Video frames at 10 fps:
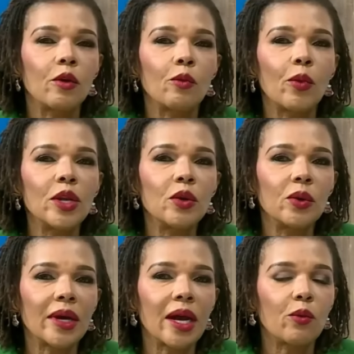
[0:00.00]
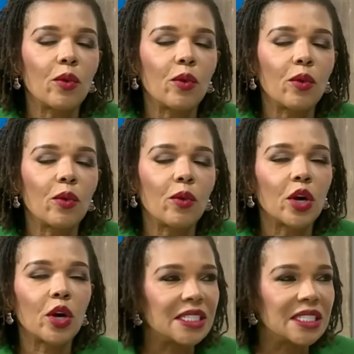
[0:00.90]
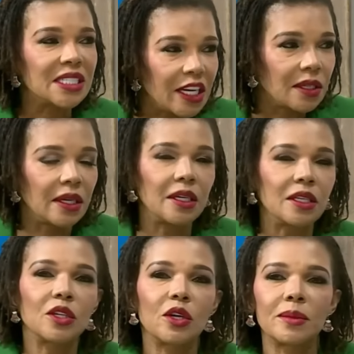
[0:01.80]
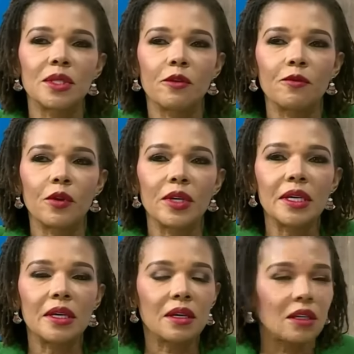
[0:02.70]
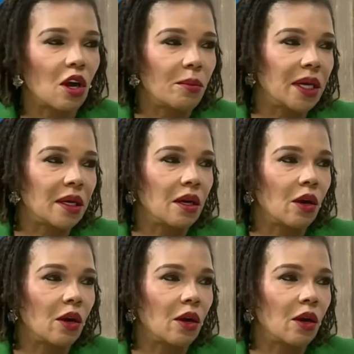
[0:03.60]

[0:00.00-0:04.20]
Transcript: when you look at what we have achieved in terms of our economic